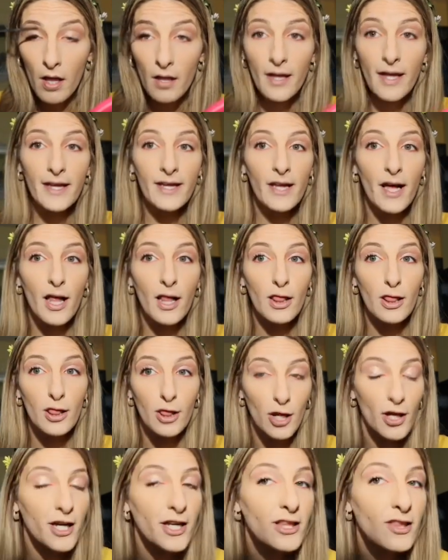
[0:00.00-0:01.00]
Like,
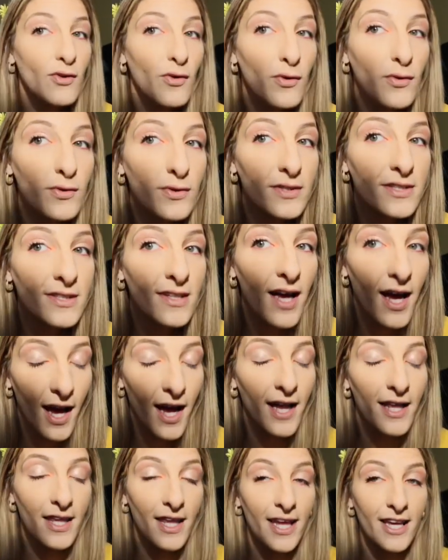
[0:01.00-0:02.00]
look at those
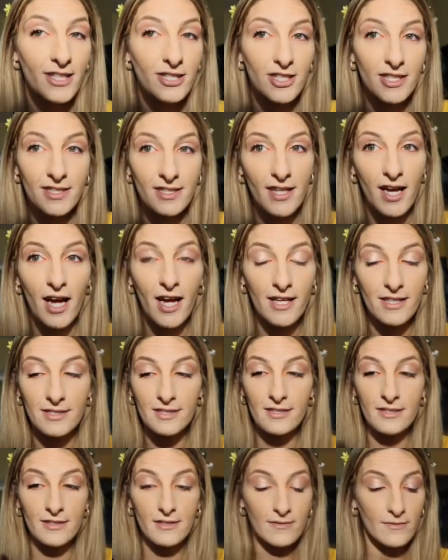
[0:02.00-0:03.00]
eyelashes, guys.
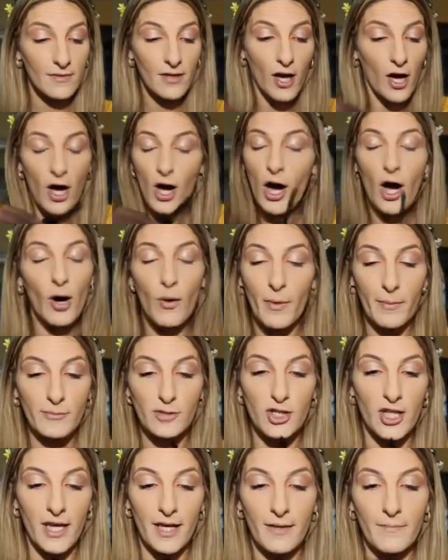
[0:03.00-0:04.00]

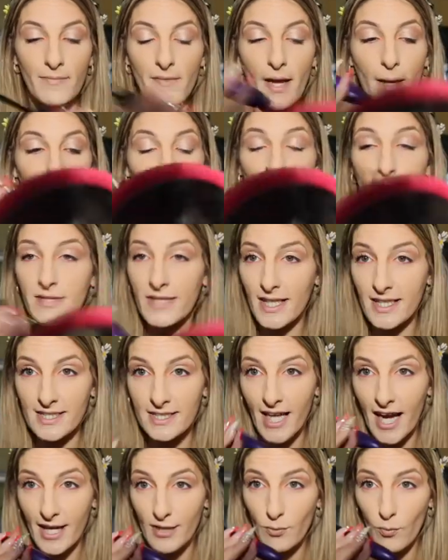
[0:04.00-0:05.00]
OMG. I'm using
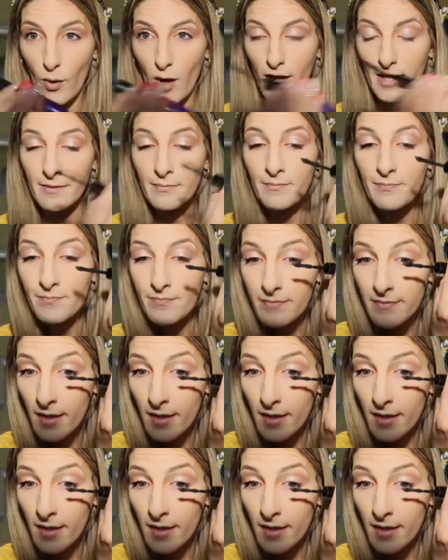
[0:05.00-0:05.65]
side one.